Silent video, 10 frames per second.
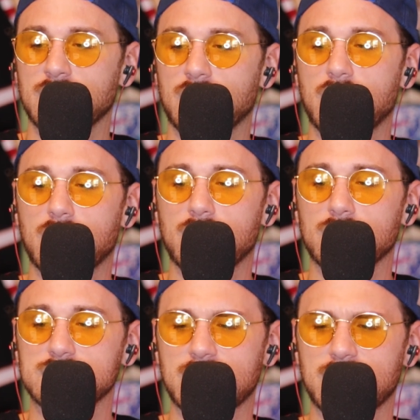
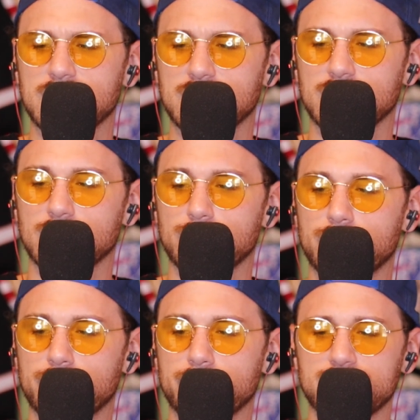Tannehill,
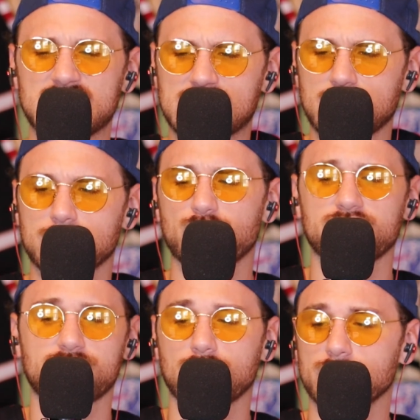it's going to
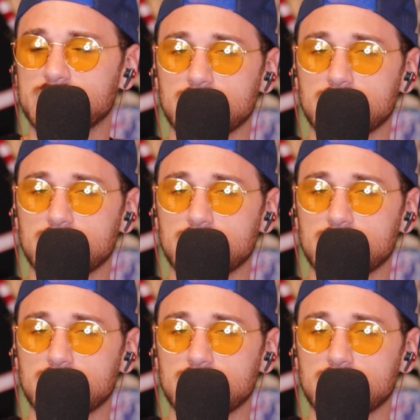perform with